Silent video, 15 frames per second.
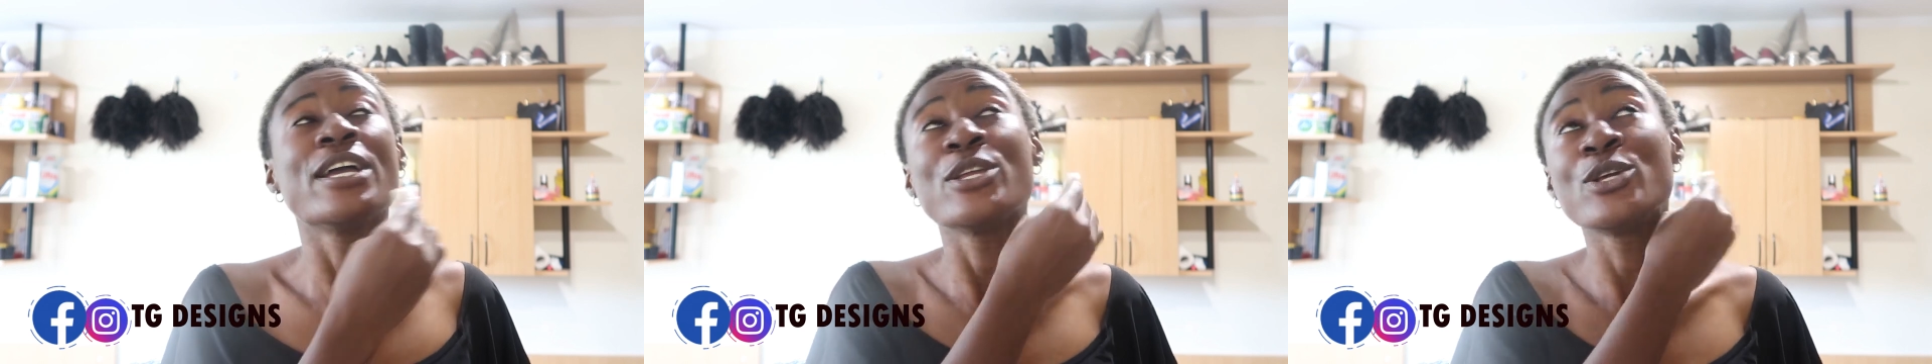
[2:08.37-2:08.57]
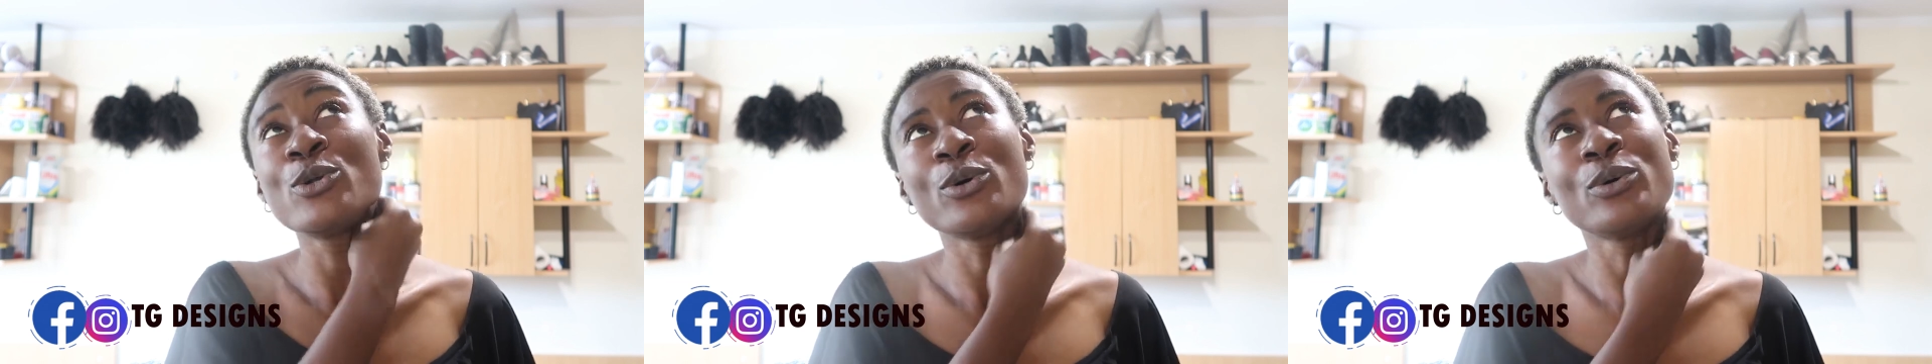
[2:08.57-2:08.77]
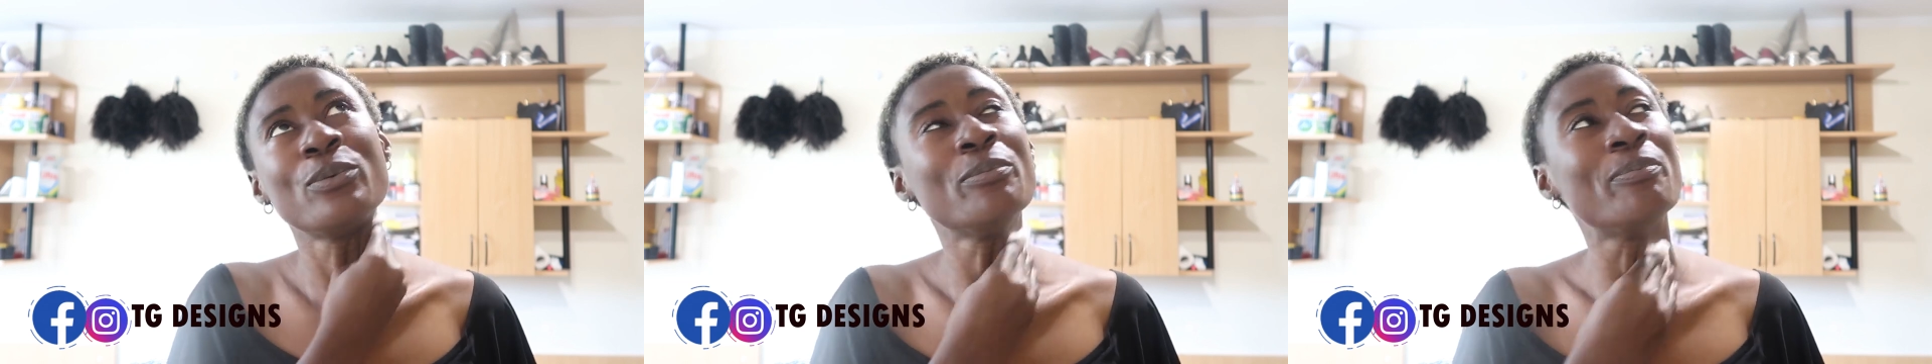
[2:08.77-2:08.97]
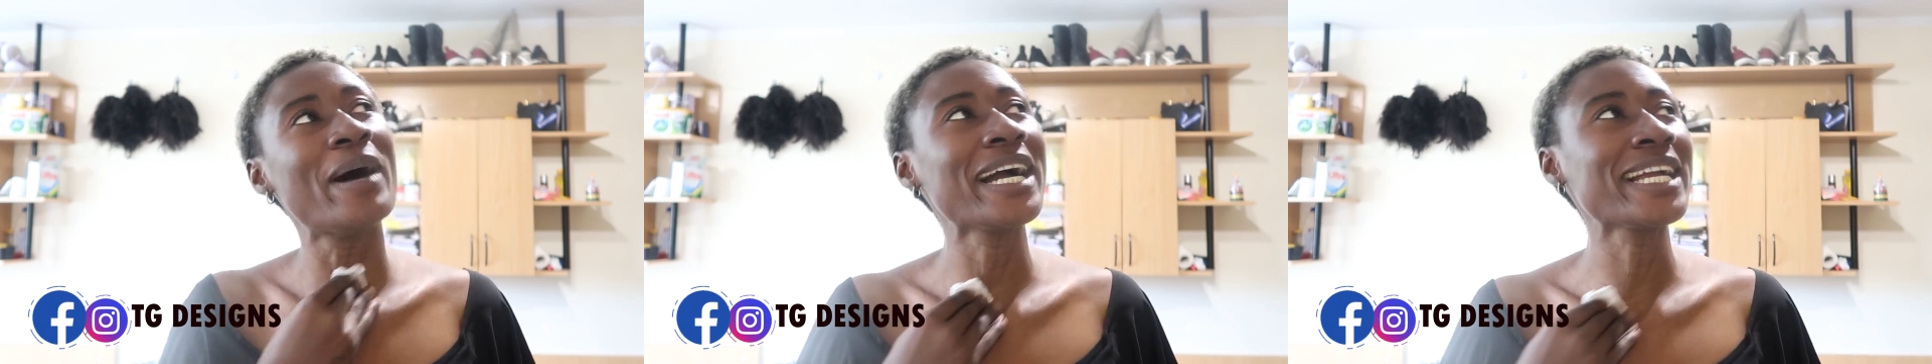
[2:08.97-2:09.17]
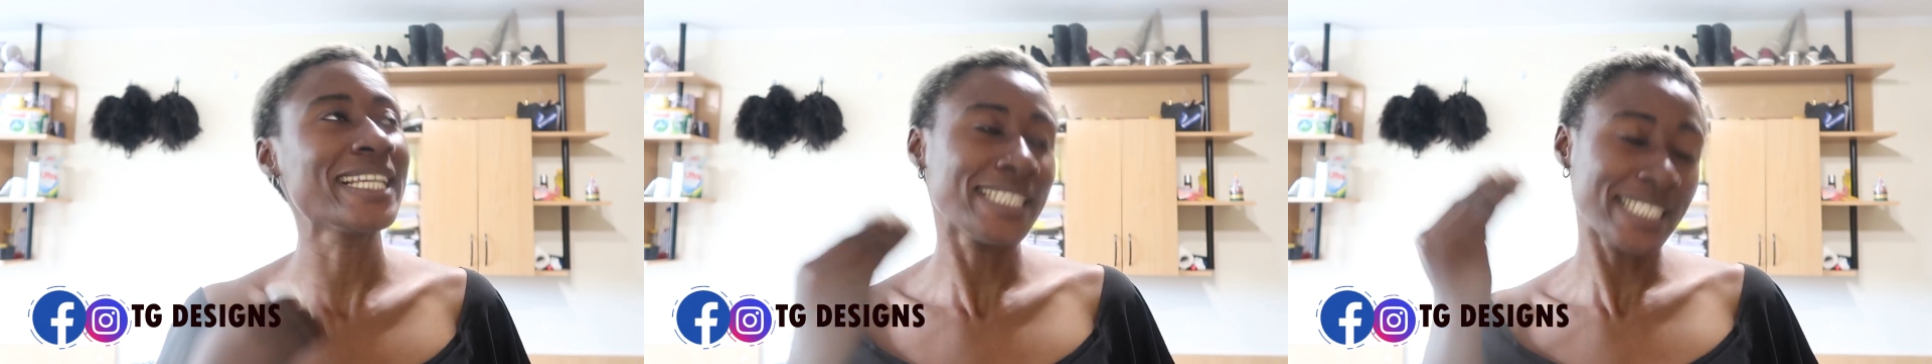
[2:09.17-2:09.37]
you know,
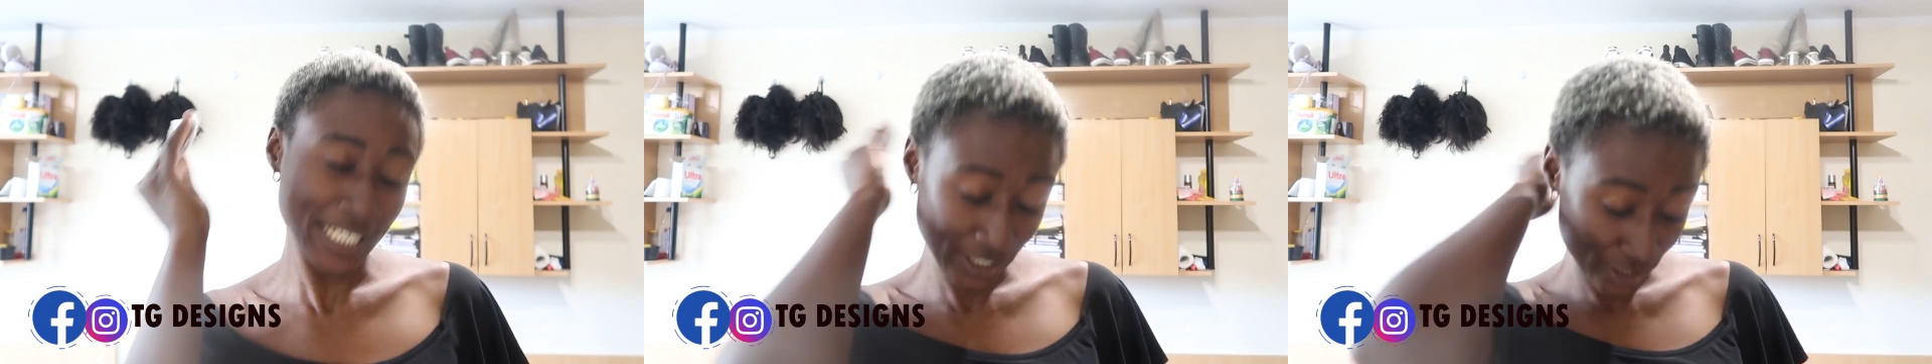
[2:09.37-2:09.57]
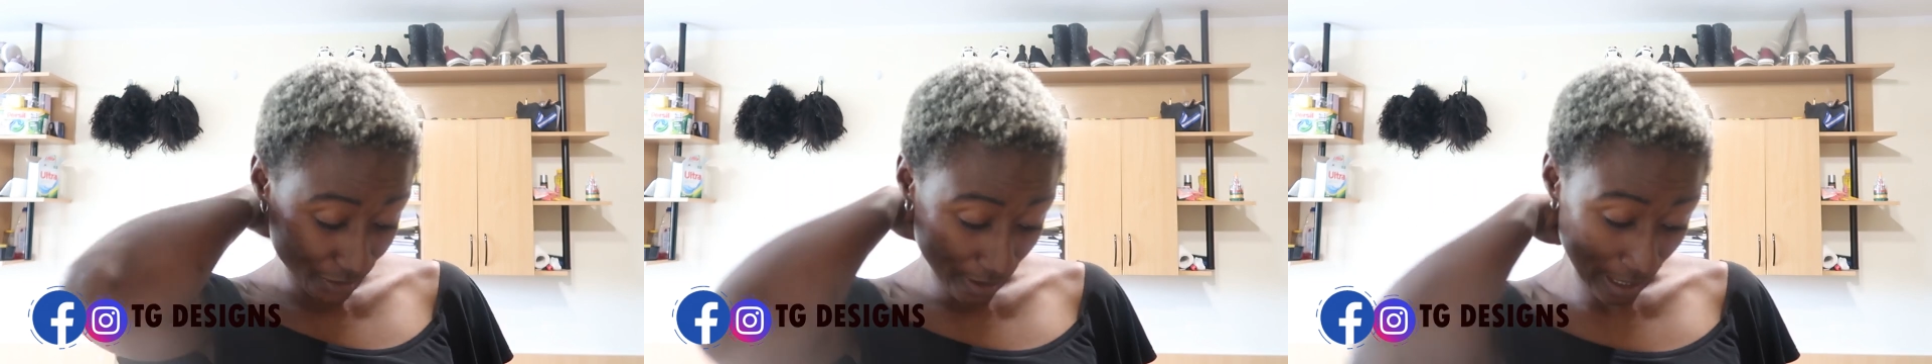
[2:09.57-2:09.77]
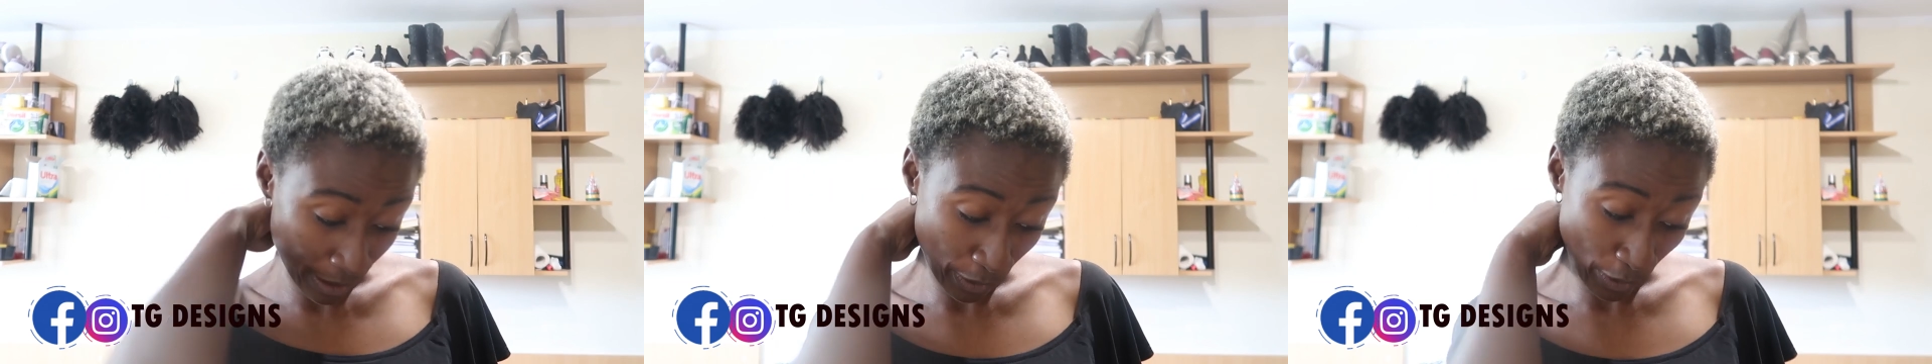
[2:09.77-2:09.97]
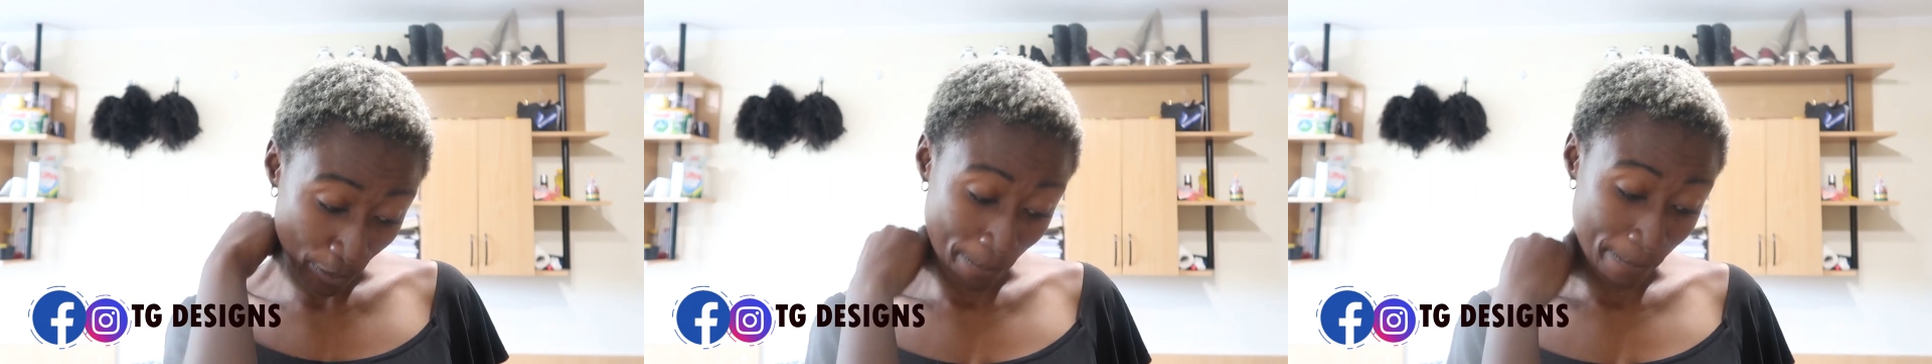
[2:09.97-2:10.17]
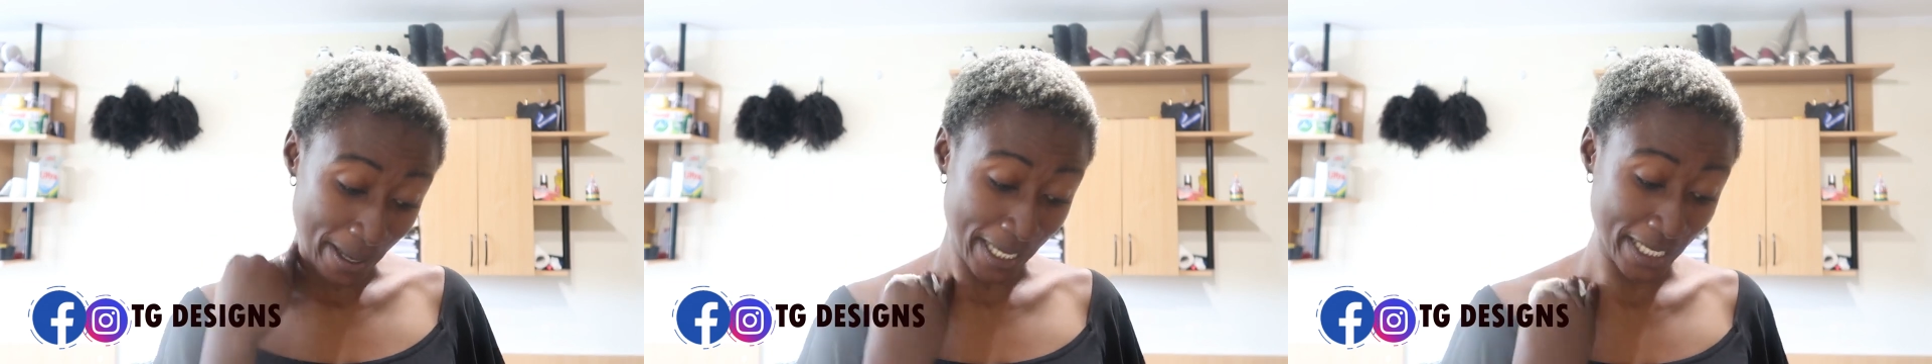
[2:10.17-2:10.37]
back in Nigeria
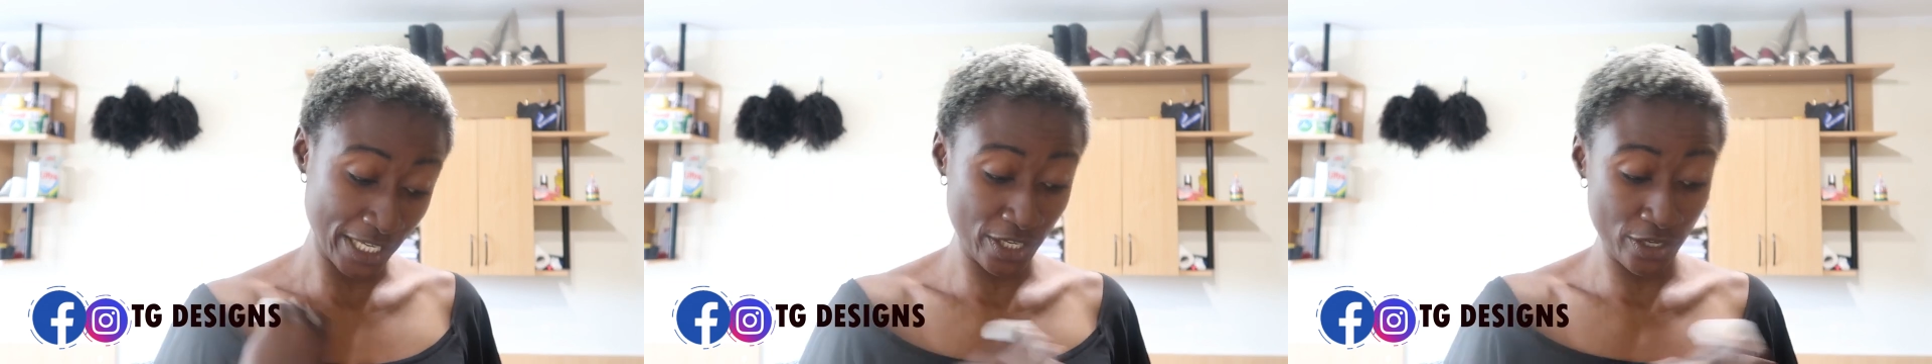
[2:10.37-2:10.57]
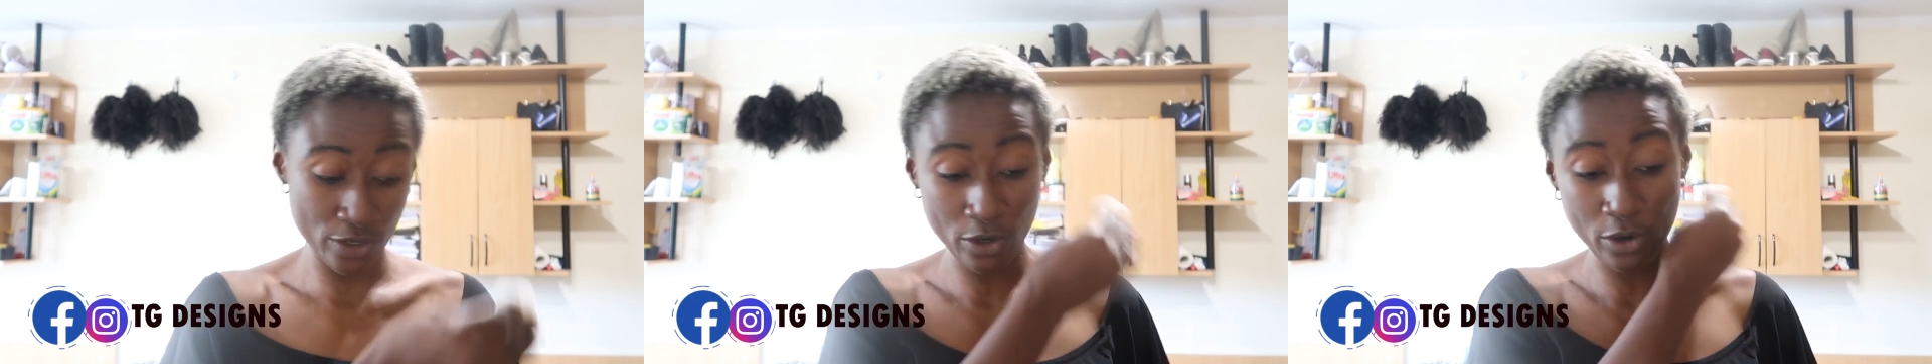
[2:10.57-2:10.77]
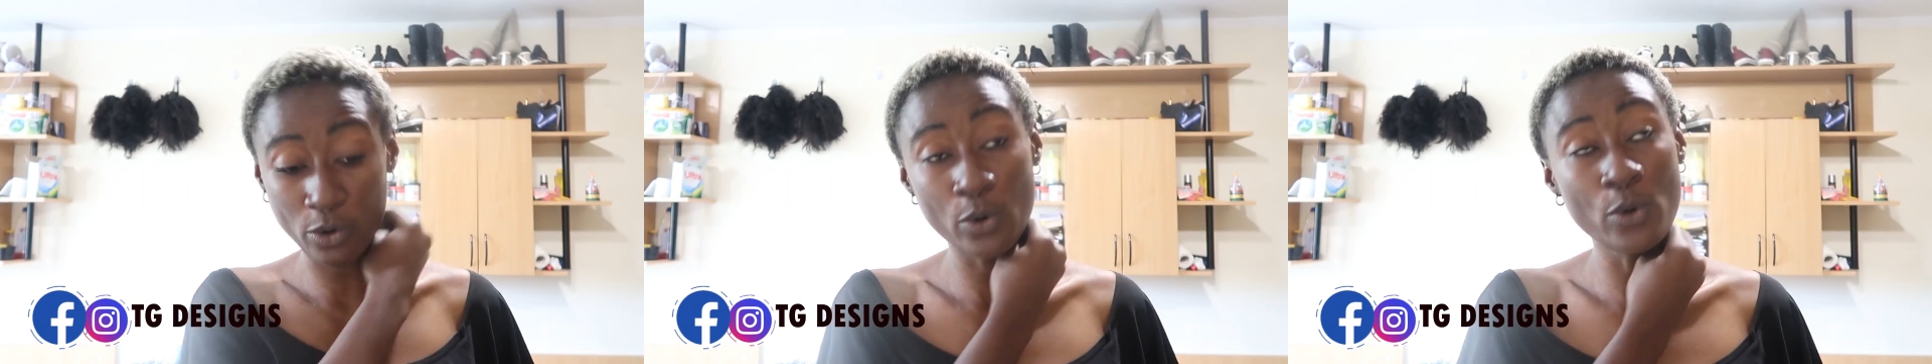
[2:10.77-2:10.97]
or back in your